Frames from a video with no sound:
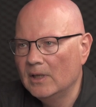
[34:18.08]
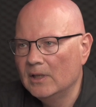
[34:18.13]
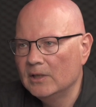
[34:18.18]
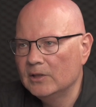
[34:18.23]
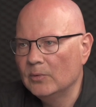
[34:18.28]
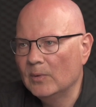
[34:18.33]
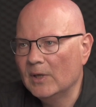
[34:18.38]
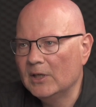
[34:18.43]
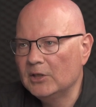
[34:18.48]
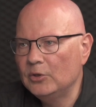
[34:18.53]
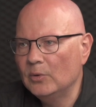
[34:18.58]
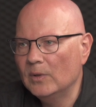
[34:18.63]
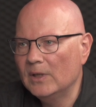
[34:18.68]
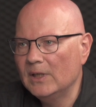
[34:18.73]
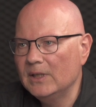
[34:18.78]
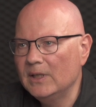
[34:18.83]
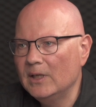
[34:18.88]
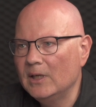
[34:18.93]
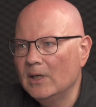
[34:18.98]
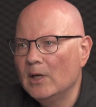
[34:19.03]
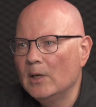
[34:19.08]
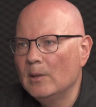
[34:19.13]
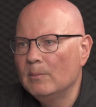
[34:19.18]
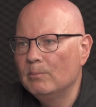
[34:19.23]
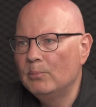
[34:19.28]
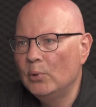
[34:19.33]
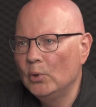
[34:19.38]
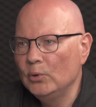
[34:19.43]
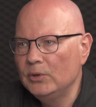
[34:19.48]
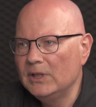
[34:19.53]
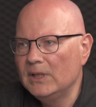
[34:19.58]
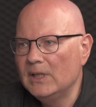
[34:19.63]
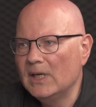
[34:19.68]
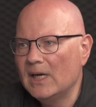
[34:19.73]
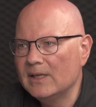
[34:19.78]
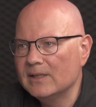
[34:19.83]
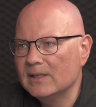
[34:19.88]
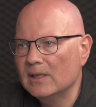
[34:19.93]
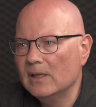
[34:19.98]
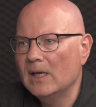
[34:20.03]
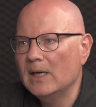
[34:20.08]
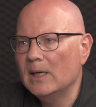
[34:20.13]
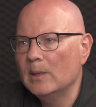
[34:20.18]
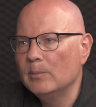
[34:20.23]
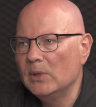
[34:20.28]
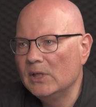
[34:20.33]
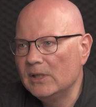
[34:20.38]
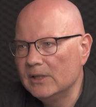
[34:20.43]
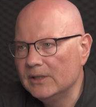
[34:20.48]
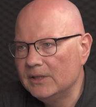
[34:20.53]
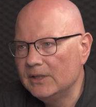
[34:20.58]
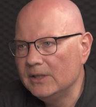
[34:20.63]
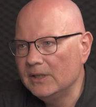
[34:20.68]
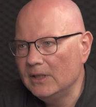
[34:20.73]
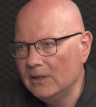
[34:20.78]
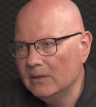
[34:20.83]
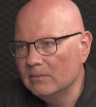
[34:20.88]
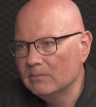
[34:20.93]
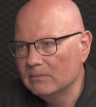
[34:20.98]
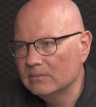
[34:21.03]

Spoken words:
So actually, Putin as a liability,